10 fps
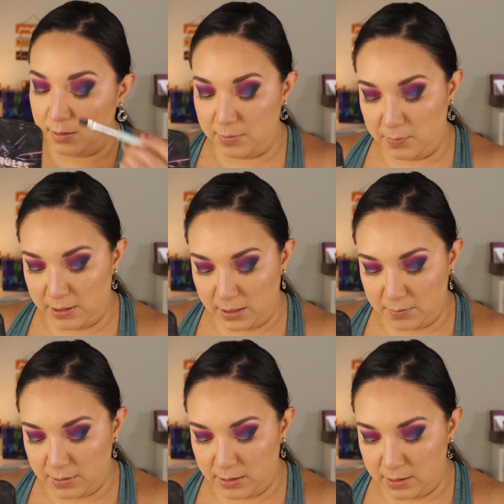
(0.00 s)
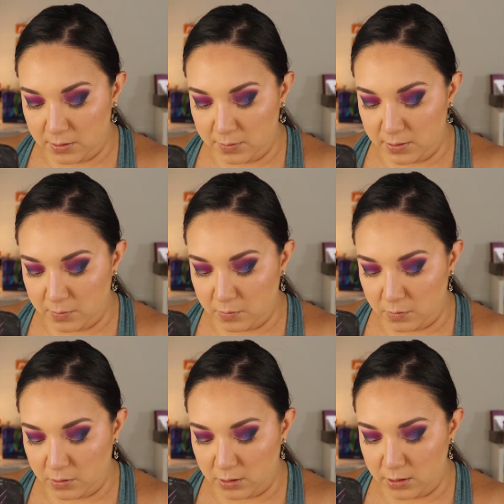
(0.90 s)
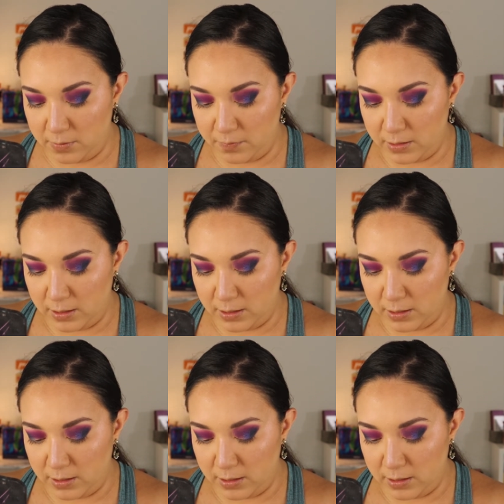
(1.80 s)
Let me pick up a little bit more.